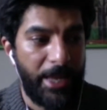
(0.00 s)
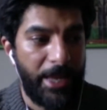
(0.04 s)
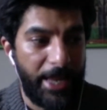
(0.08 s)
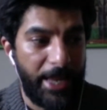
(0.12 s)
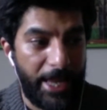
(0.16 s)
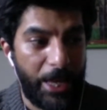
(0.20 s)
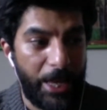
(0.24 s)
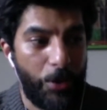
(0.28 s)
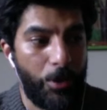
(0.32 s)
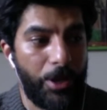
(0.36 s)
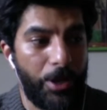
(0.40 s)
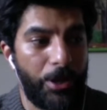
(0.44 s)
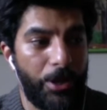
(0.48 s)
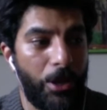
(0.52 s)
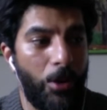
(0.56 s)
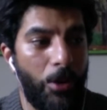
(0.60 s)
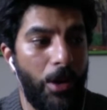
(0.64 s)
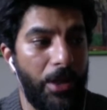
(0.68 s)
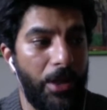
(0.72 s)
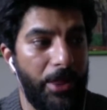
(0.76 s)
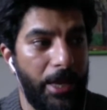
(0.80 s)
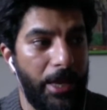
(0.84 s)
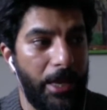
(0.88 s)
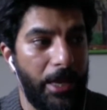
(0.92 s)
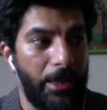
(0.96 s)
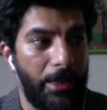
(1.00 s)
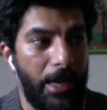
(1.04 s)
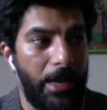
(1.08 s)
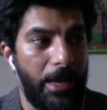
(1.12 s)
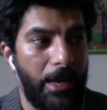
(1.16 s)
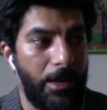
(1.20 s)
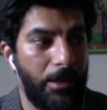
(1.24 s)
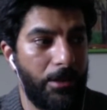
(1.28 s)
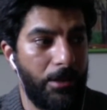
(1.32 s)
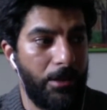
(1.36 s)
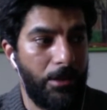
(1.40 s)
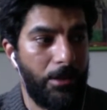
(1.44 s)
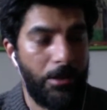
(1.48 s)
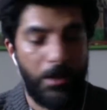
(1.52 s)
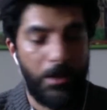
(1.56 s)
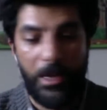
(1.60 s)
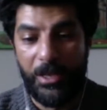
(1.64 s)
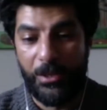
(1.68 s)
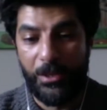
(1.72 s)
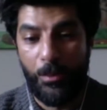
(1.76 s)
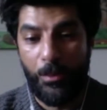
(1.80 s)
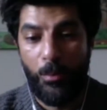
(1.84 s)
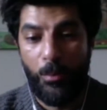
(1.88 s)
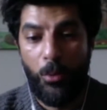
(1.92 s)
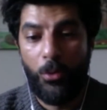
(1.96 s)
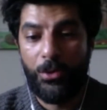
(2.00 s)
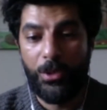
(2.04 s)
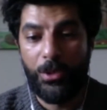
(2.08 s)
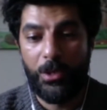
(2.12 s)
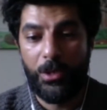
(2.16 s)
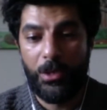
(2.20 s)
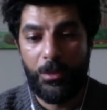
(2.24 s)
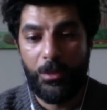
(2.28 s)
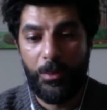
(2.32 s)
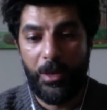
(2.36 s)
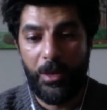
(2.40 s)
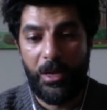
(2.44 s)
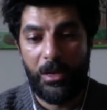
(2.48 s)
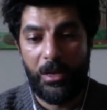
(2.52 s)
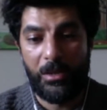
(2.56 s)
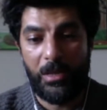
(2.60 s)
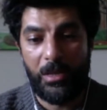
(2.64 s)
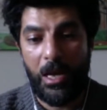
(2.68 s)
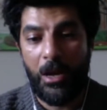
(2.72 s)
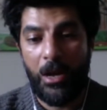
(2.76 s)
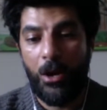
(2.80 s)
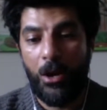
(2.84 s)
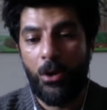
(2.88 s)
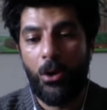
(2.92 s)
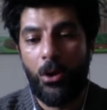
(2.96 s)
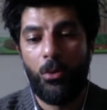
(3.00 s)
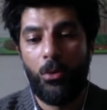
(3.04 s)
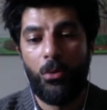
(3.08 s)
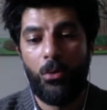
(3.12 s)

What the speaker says: Equally, though, I think that is important because I don't know